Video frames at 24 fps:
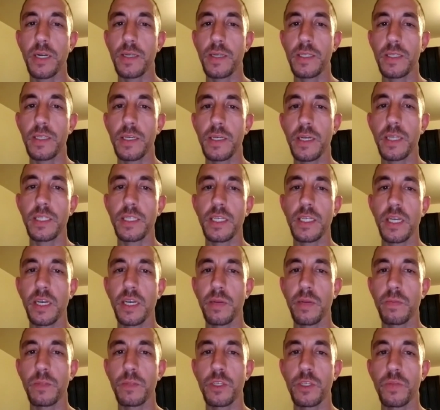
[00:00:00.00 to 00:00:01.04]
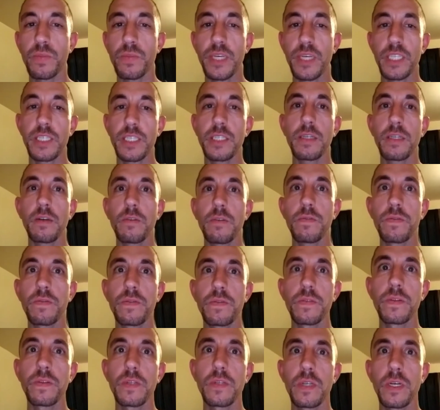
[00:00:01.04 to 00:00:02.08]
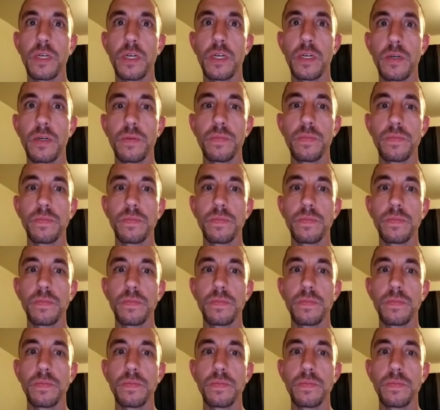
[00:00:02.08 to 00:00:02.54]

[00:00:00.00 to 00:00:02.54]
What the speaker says: I still got time to myself. I